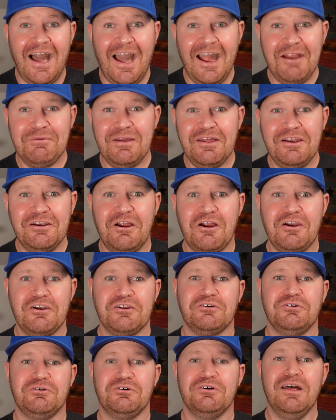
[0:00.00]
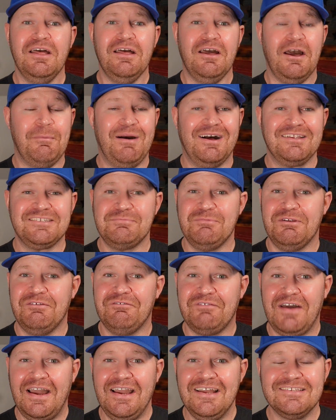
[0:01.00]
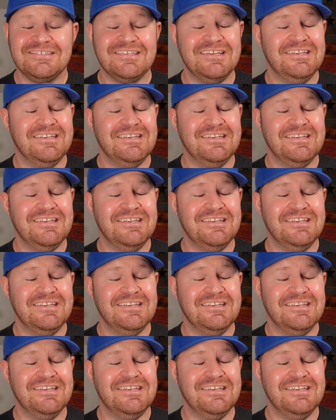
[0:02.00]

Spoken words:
I read an article about some advice